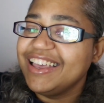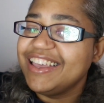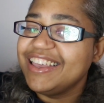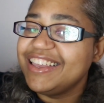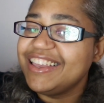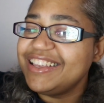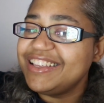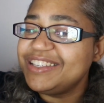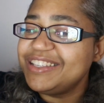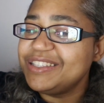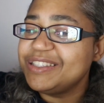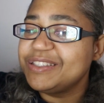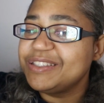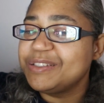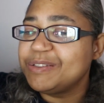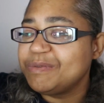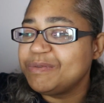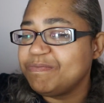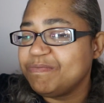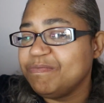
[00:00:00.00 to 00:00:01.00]

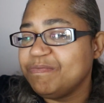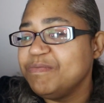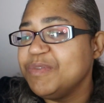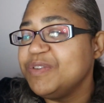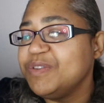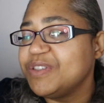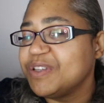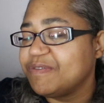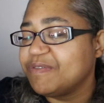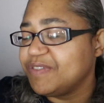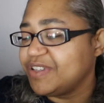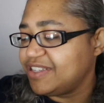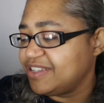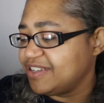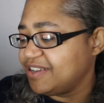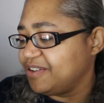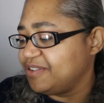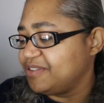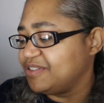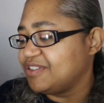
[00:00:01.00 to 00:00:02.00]
His music
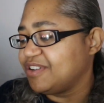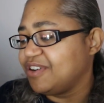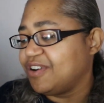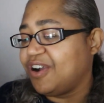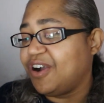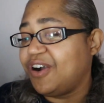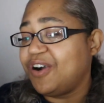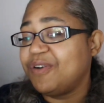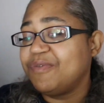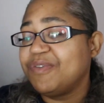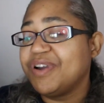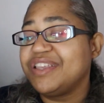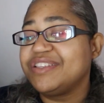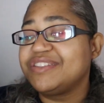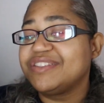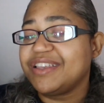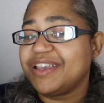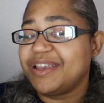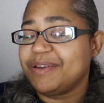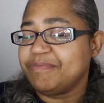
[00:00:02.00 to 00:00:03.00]
videos are
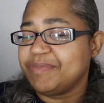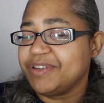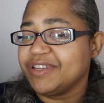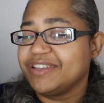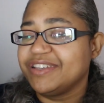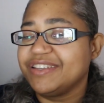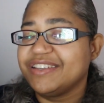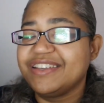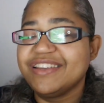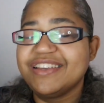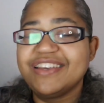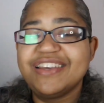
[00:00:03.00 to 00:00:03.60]
always epic.